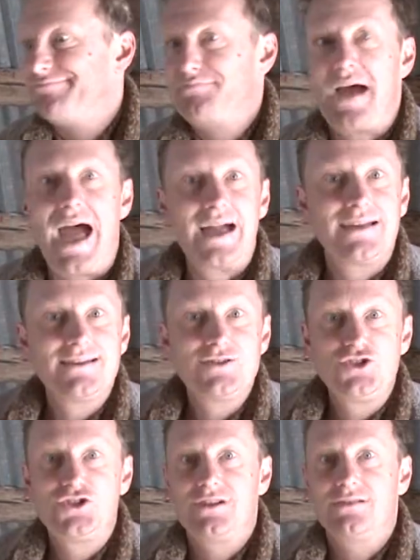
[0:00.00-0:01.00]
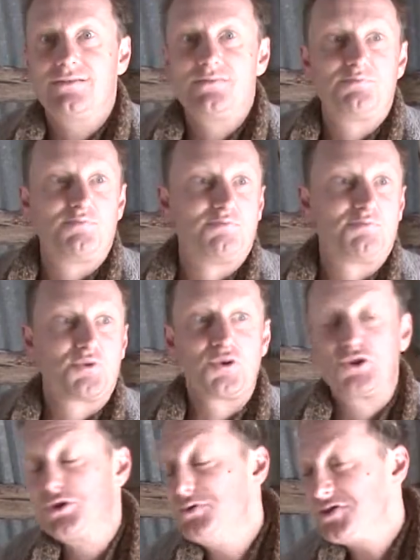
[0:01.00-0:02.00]
packaged and
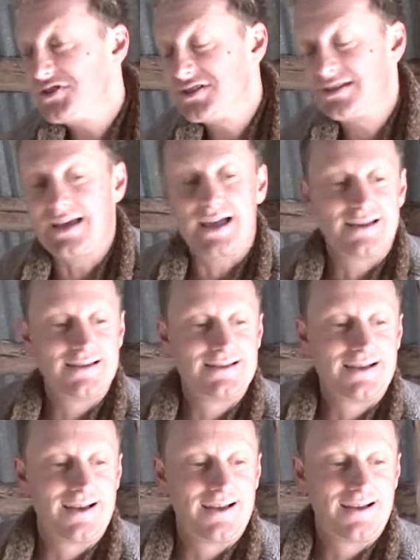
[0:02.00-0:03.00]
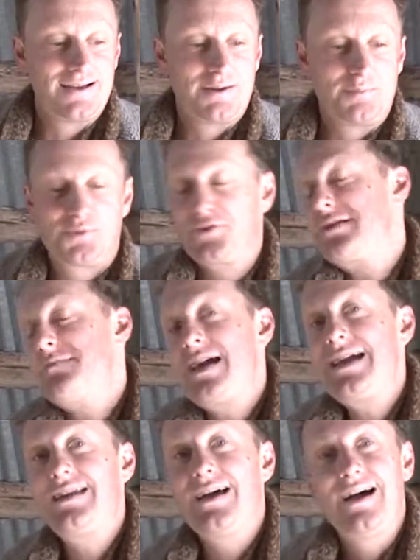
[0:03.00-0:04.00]
produced and
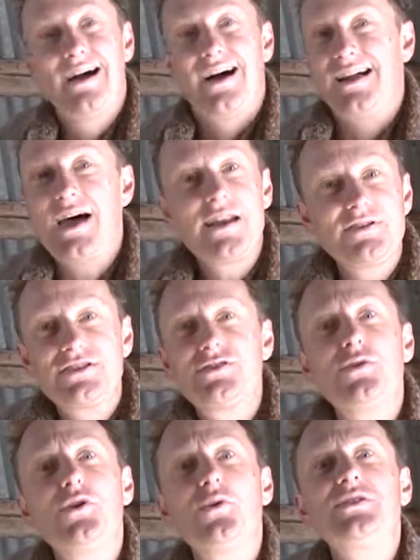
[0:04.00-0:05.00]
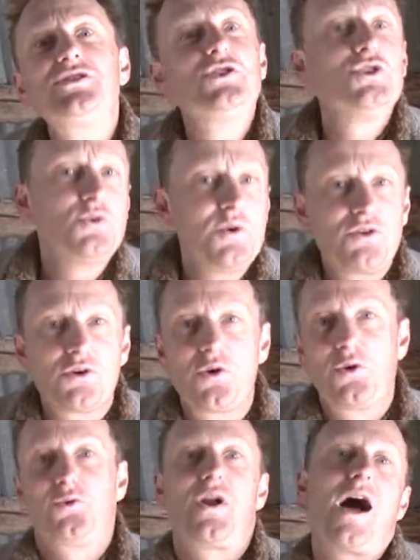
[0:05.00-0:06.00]
pre-made, a lot of us don't know what to do with a
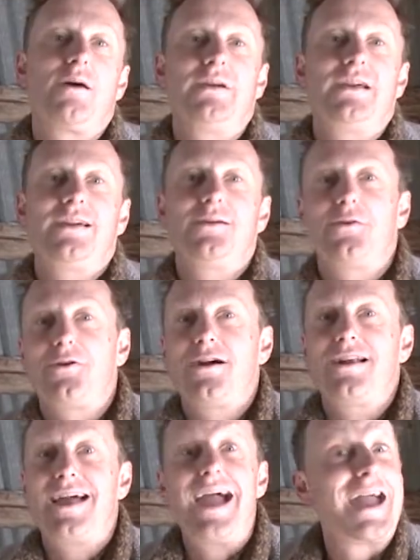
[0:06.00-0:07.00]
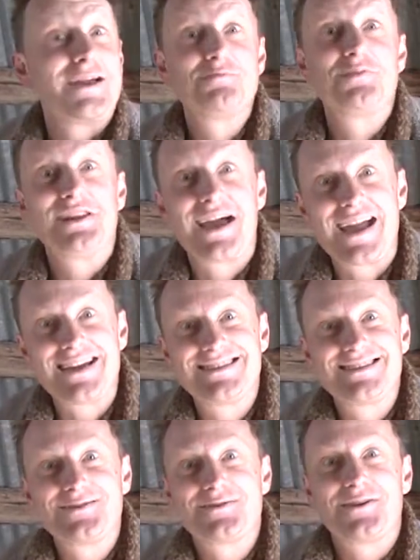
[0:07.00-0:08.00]
kohlrabi or an
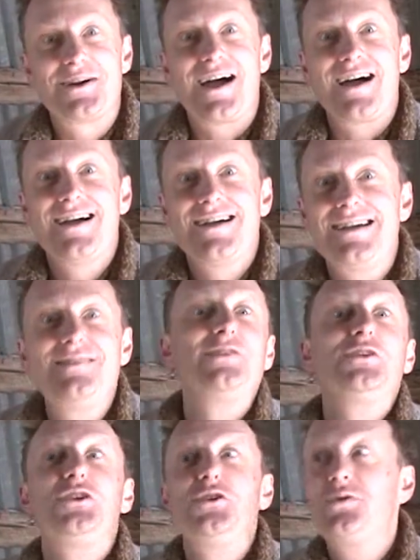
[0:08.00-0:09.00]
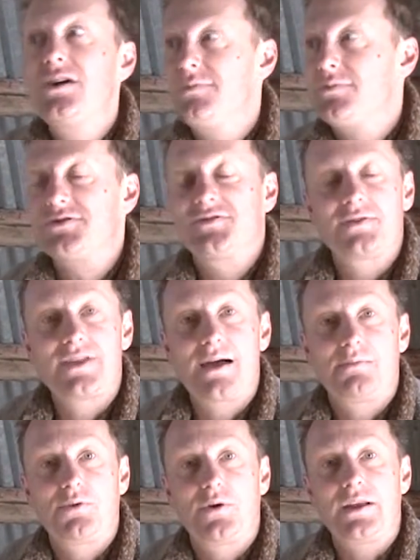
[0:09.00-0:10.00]
eggplant or even cucumbers for that
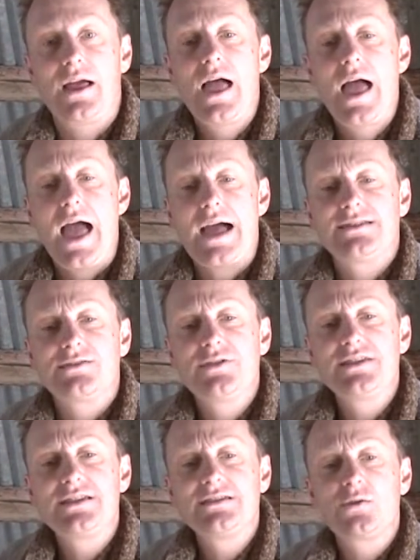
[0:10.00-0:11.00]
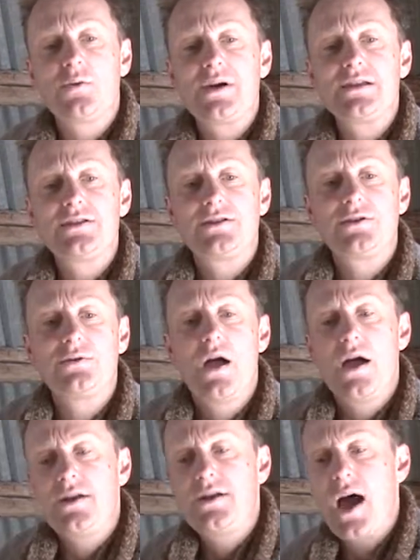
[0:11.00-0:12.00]
point. And so this is going to
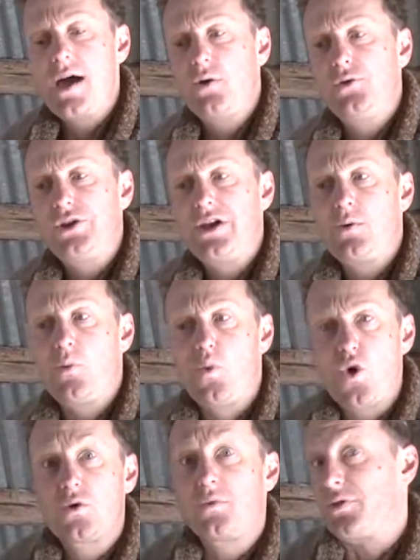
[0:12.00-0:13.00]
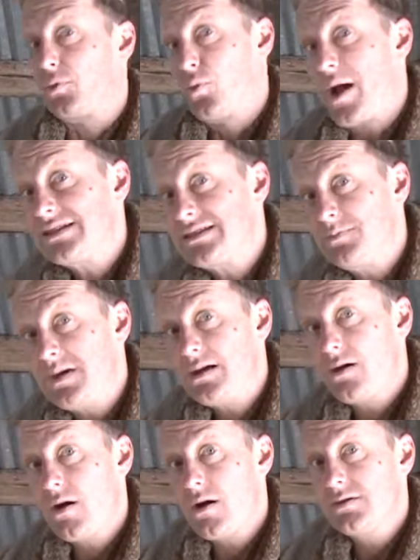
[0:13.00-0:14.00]
not only work with recipe
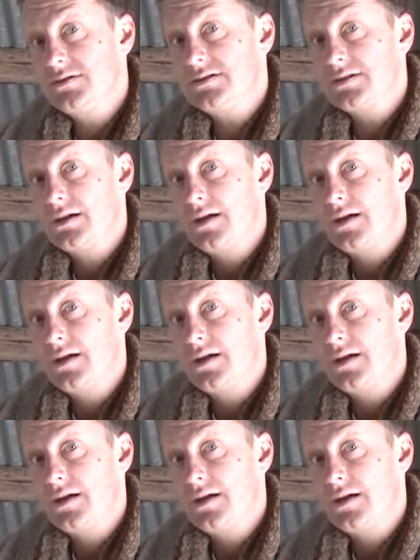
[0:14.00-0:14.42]
cards,